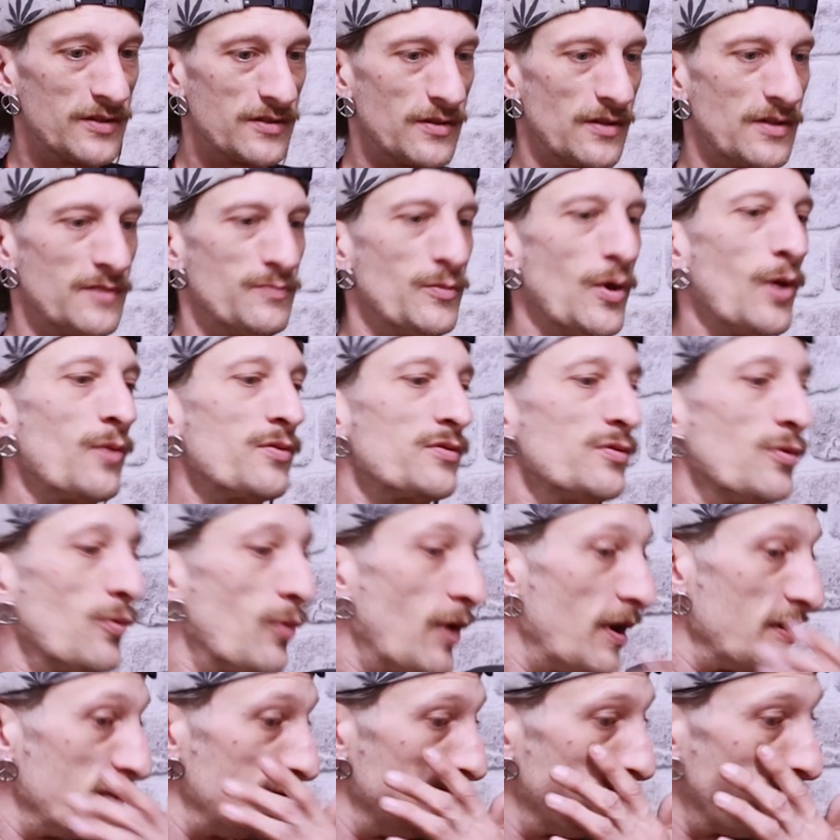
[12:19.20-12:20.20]
So there's multiple
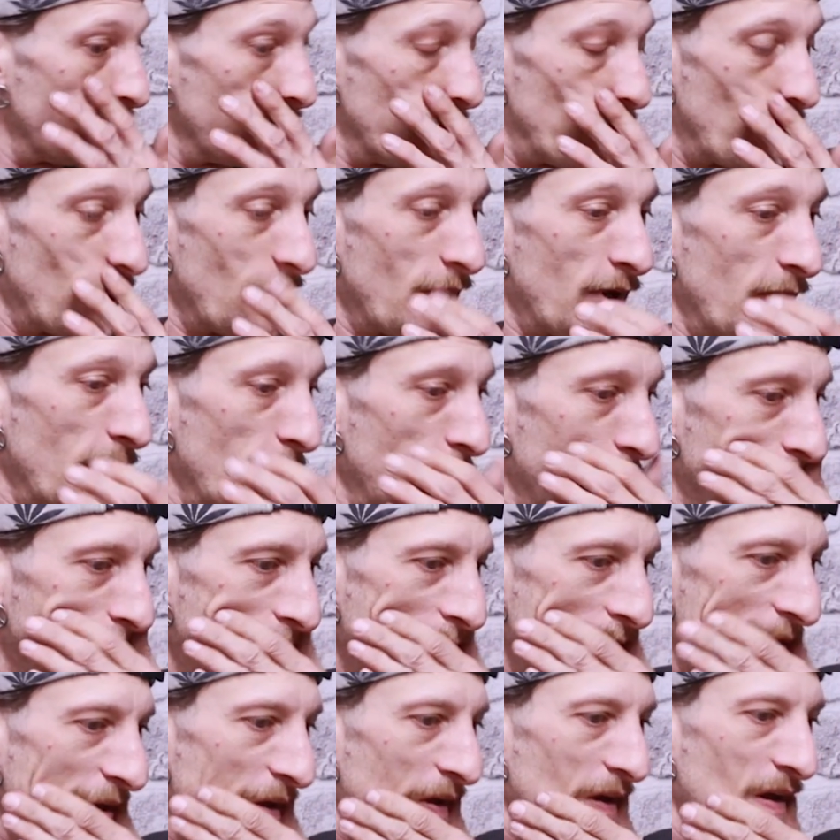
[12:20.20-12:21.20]
ways you can apply it.
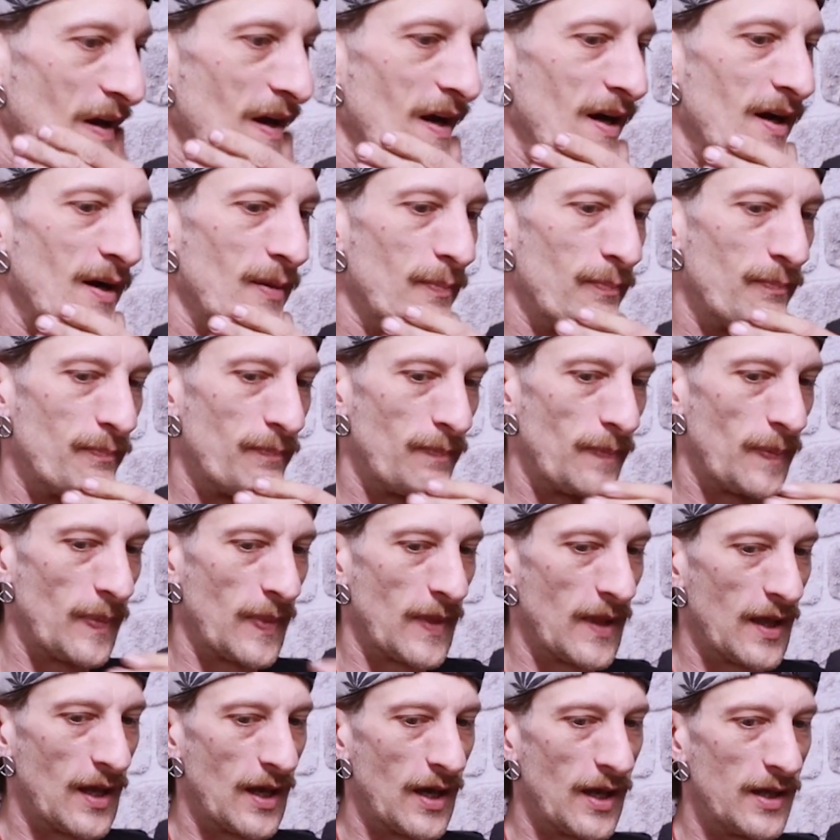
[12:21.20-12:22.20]
Um,
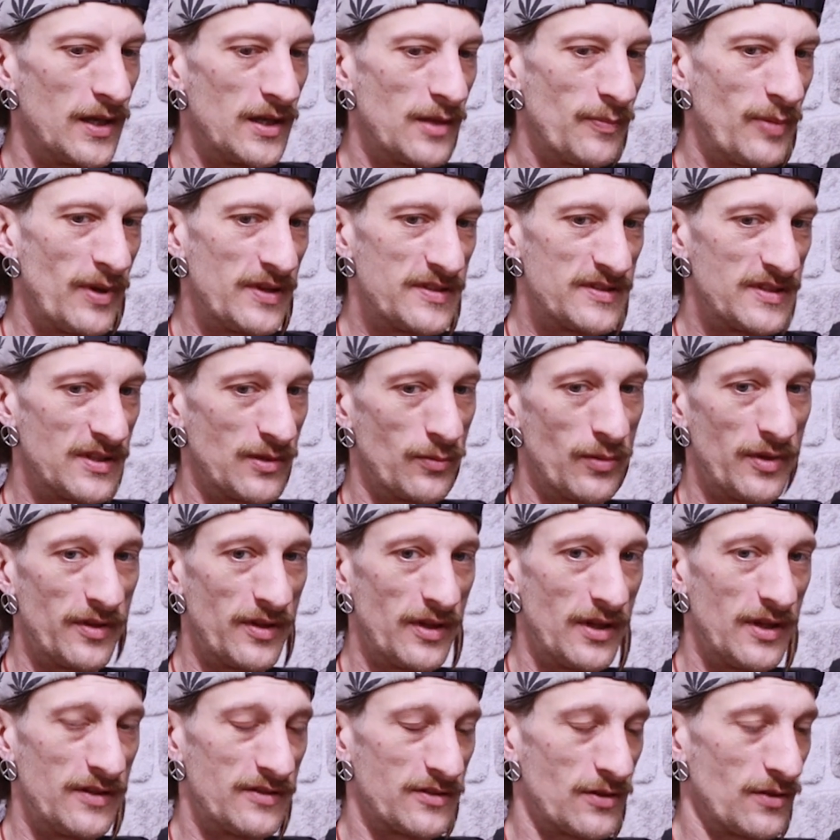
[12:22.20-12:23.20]
and the best thing with
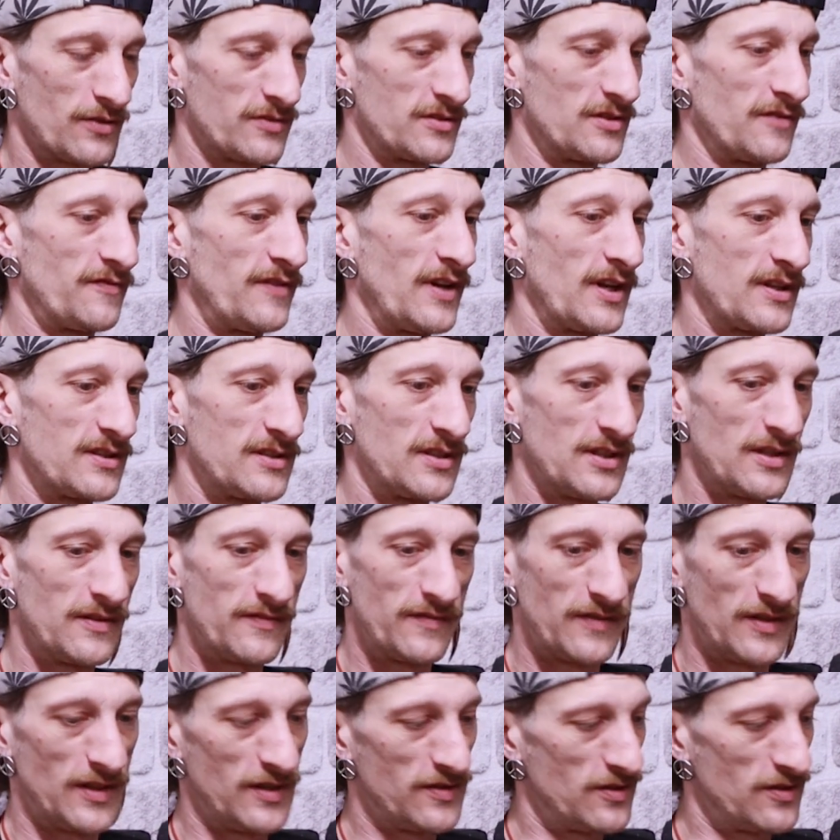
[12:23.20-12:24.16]
it is cost effective.